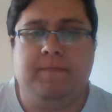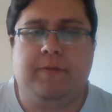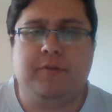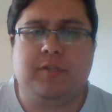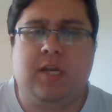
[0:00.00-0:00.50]

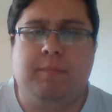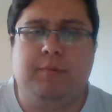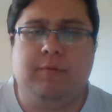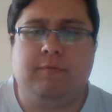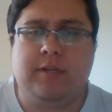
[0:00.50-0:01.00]
Now, there's a
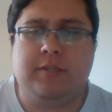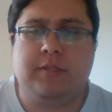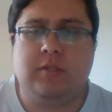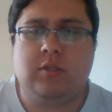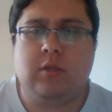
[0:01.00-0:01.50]
couple of
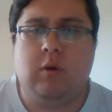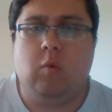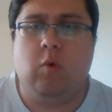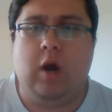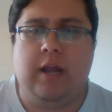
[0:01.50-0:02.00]
reasons
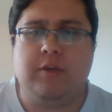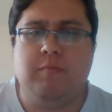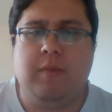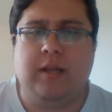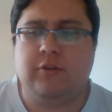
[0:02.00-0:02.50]
why
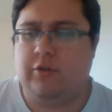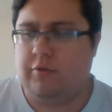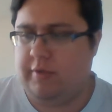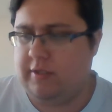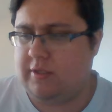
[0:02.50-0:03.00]
you might
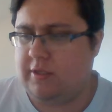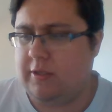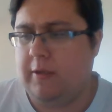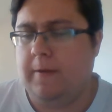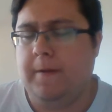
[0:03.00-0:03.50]
do
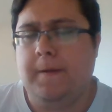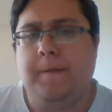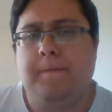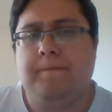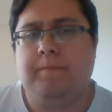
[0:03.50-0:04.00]
this,
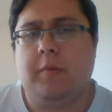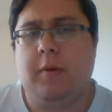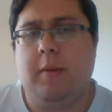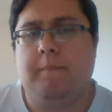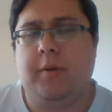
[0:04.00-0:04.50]

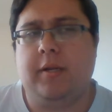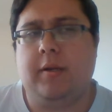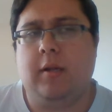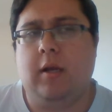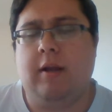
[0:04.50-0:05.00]
but
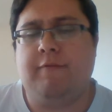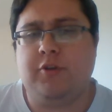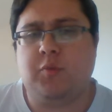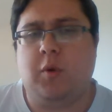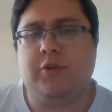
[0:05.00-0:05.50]
I
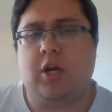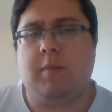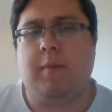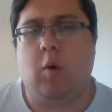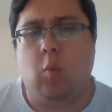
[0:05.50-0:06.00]
first want to
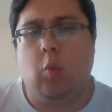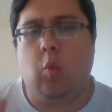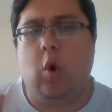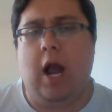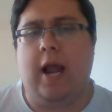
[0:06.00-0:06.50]
talk about
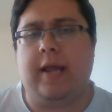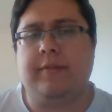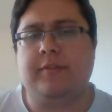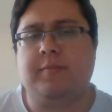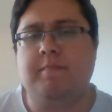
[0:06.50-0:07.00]
why
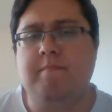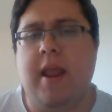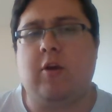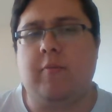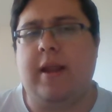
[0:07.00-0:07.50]
this
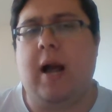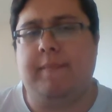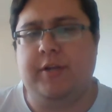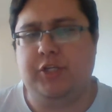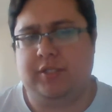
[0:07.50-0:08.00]
may or may
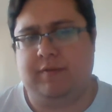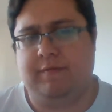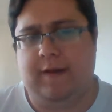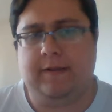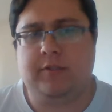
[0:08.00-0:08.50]
not be
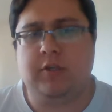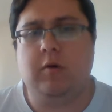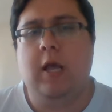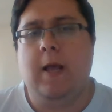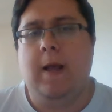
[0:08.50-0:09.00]
justified.
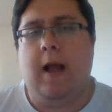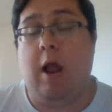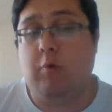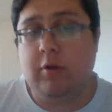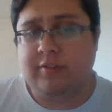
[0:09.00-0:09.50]
So
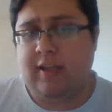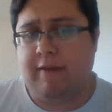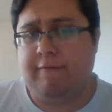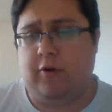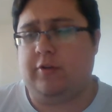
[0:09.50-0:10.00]
I will
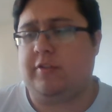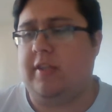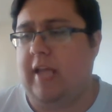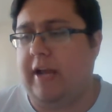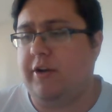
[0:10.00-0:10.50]
say first
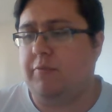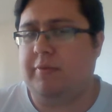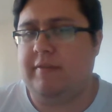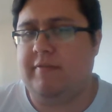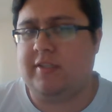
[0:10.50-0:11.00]
that I don't
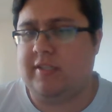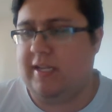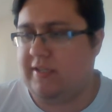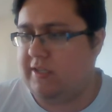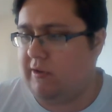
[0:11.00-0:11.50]
believe this is
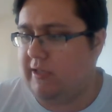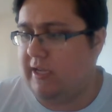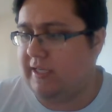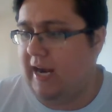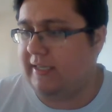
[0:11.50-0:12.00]
necessarily
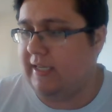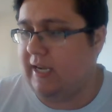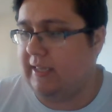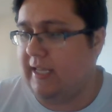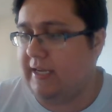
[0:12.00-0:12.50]
a
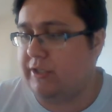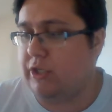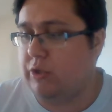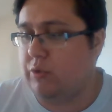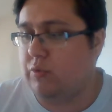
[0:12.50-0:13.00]
tactic I like
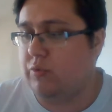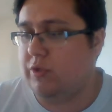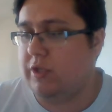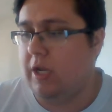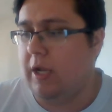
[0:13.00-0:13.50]
to
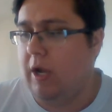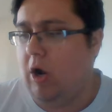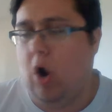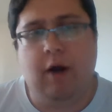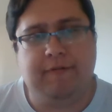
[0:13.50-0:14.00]
use
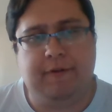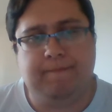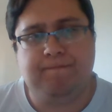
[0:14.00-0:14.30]
often.